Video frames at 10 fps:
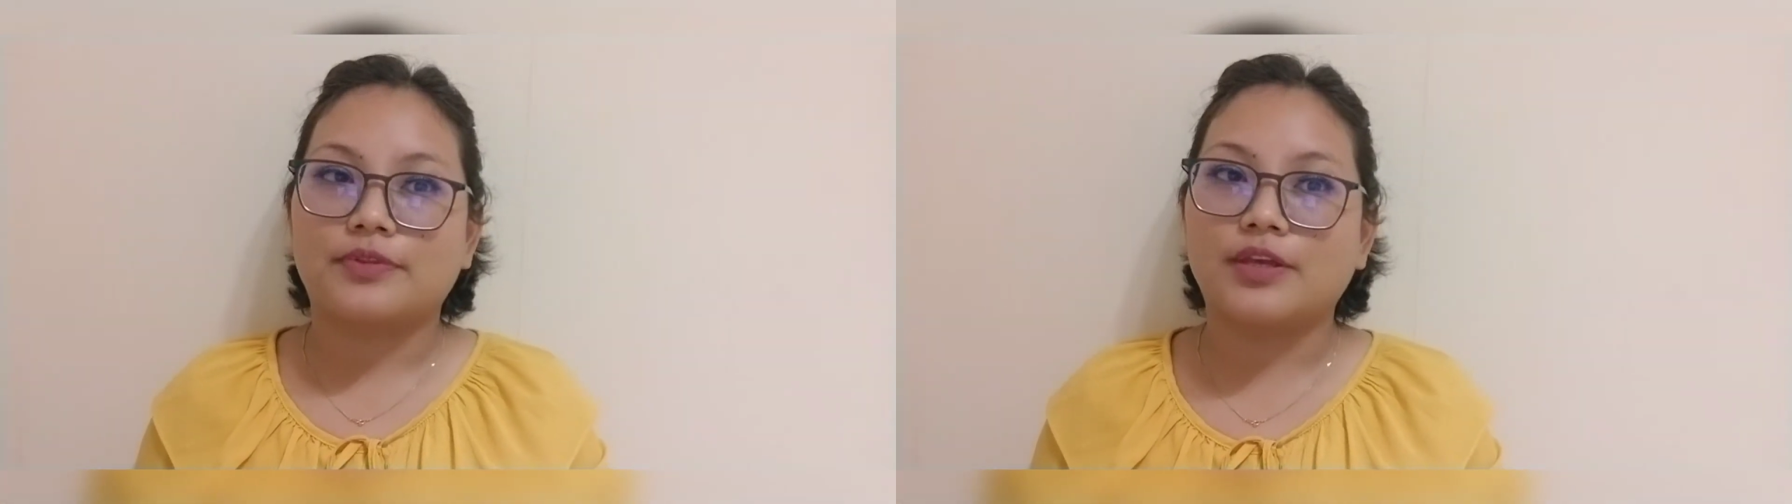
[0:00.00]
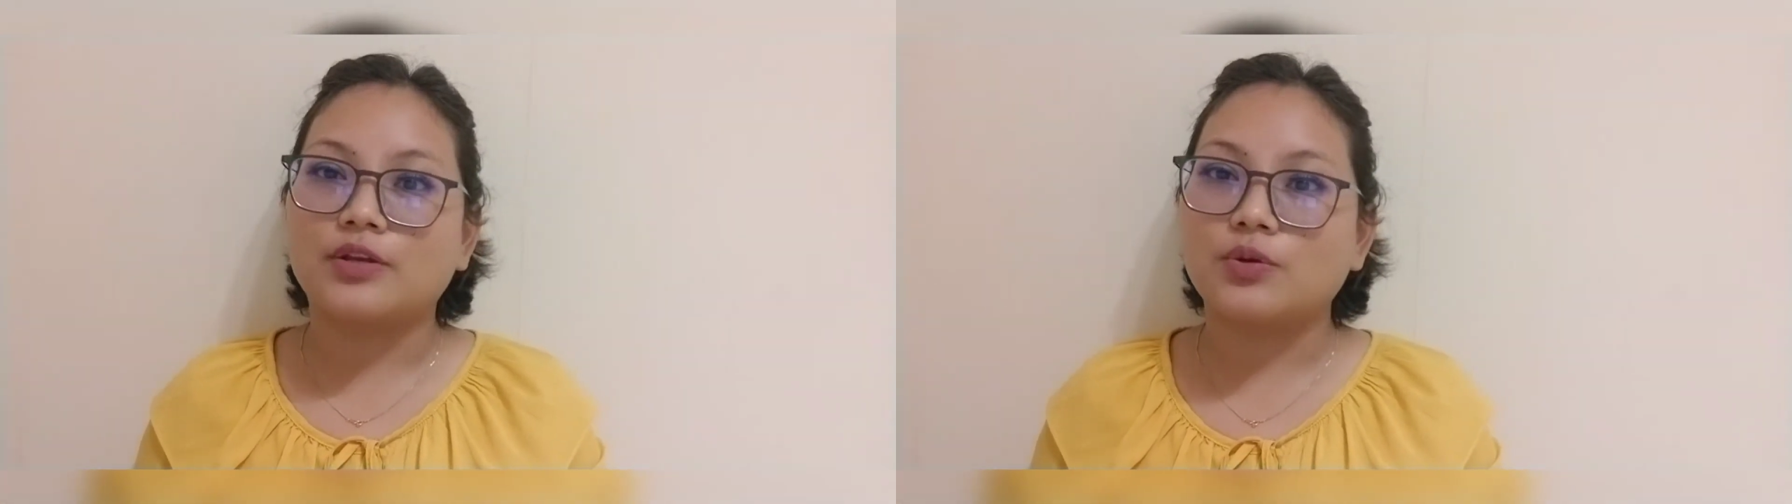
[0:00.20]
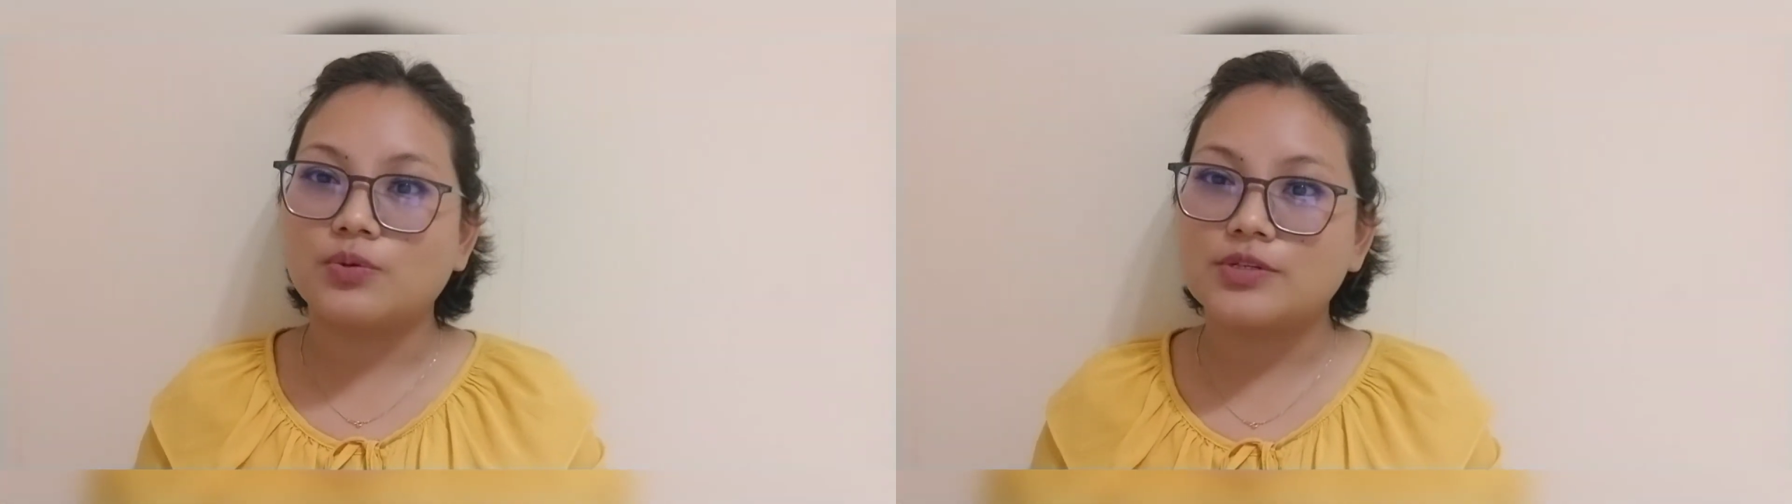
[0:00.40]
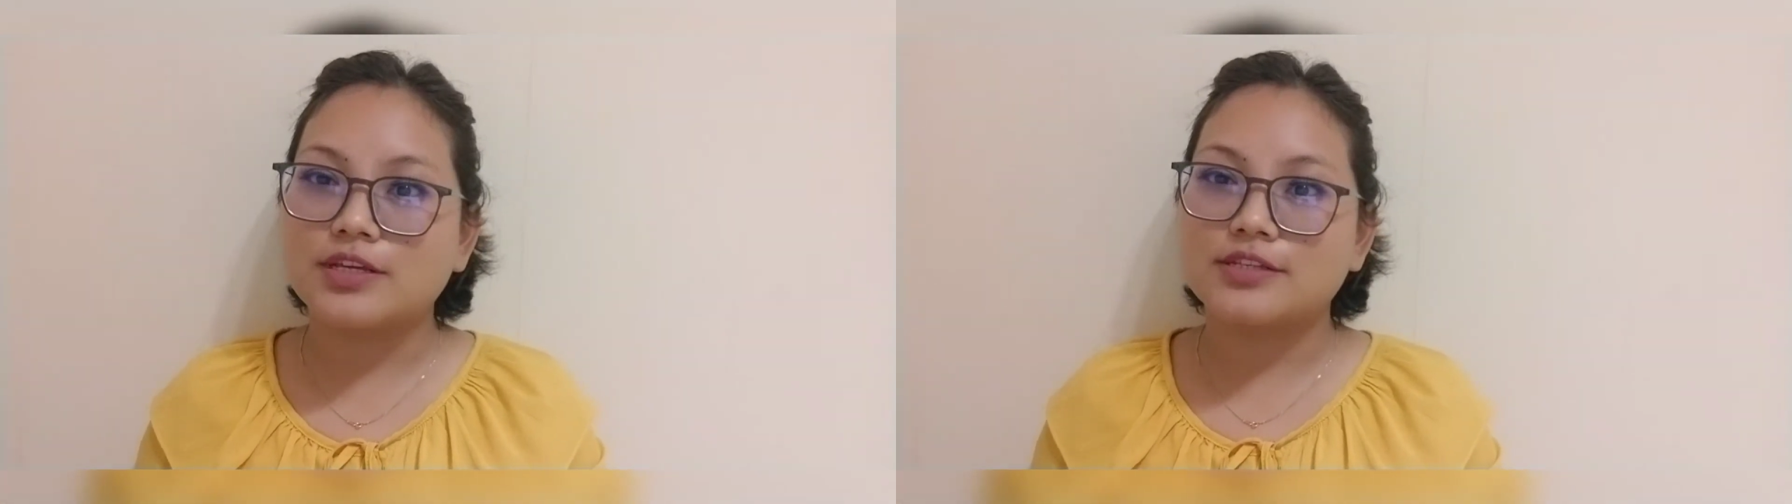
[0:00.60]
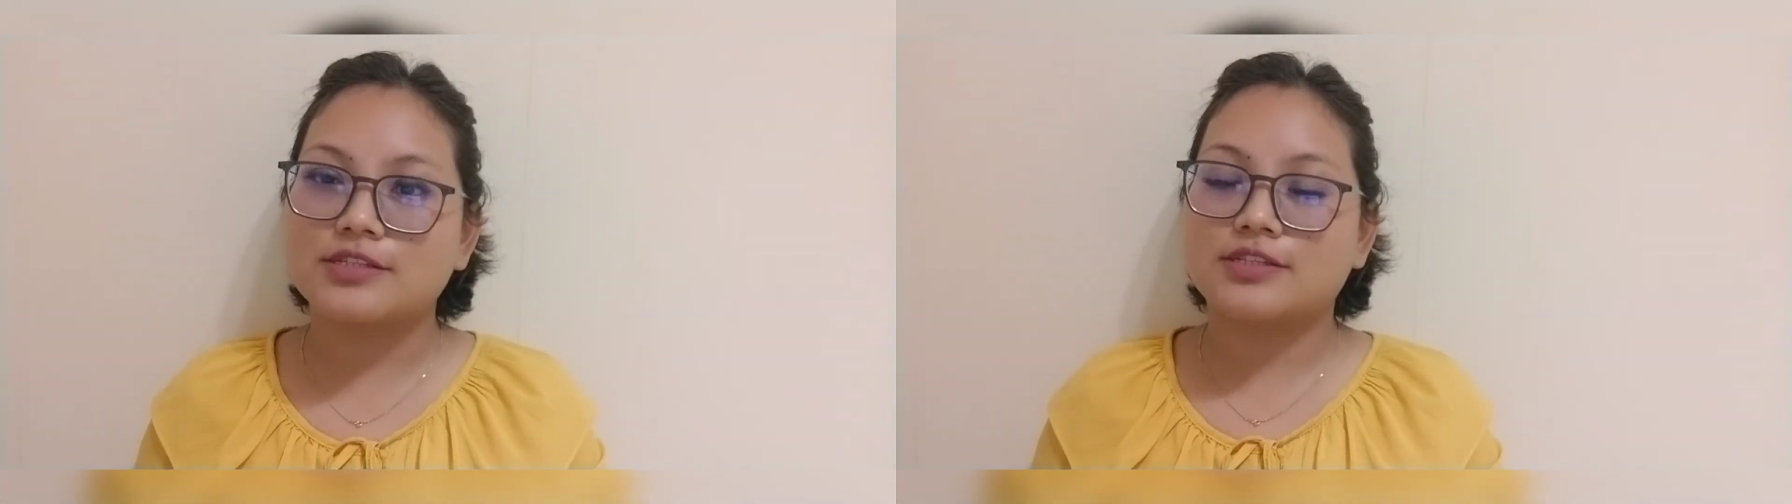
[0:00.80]
They
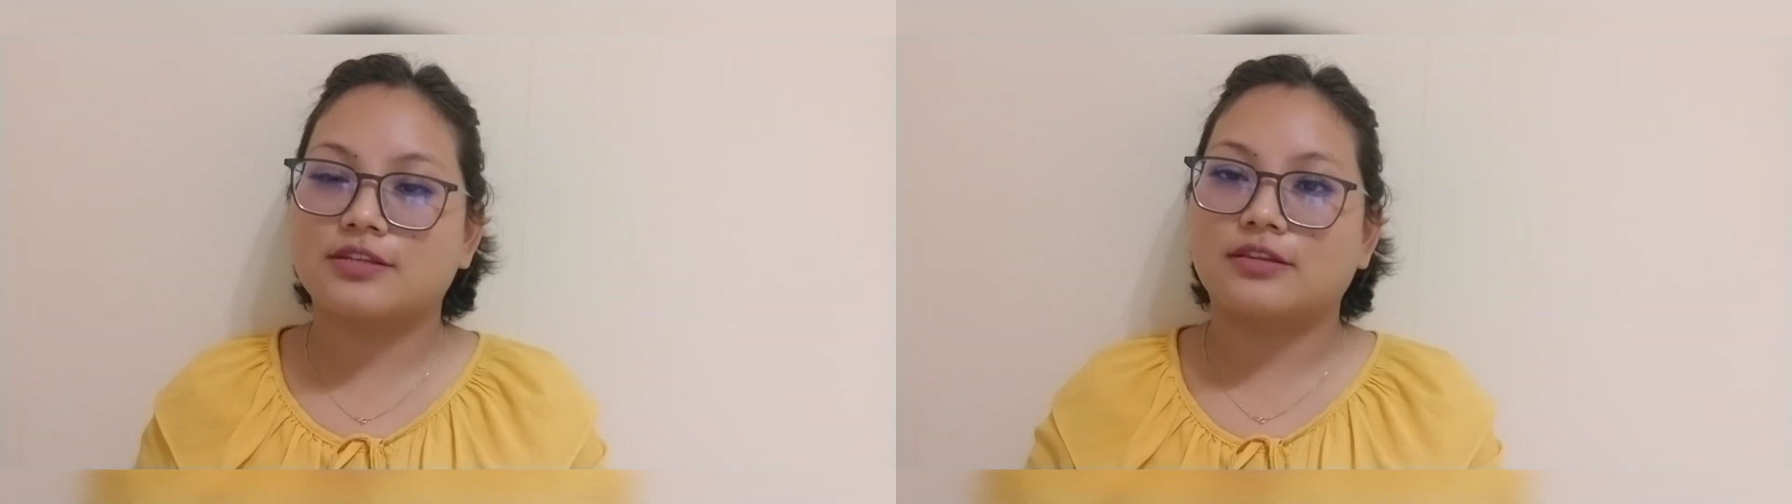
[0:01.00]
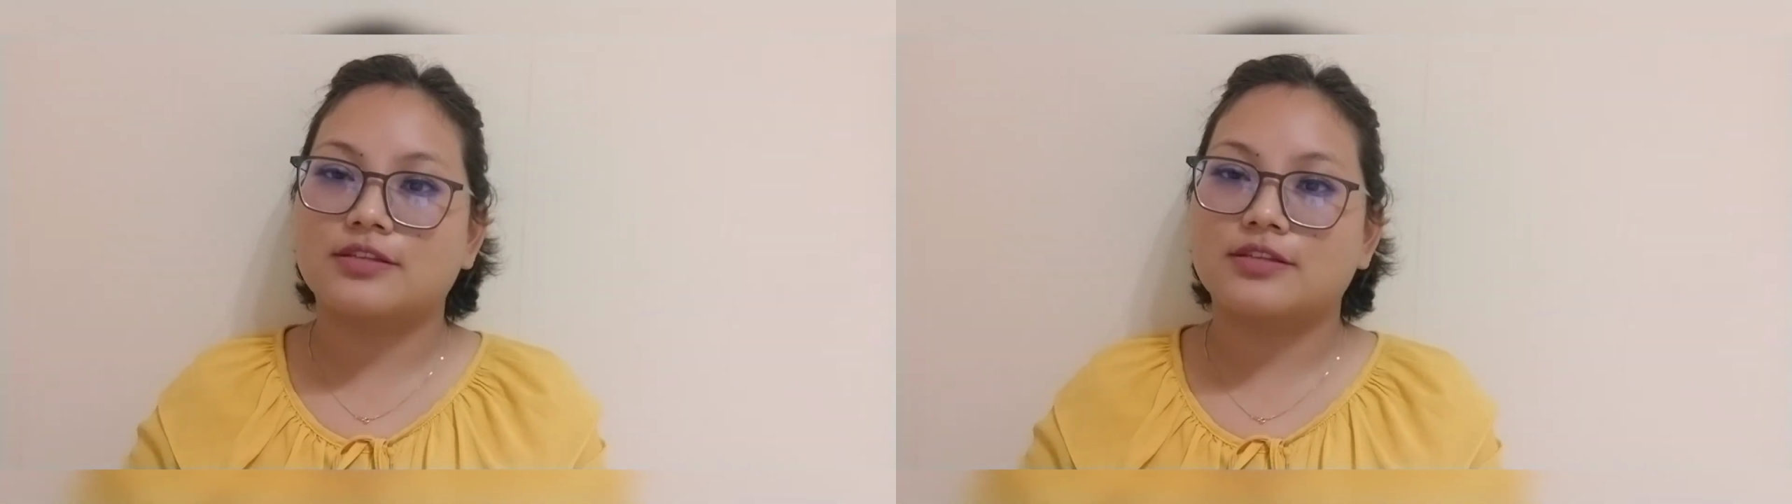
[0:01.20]
notice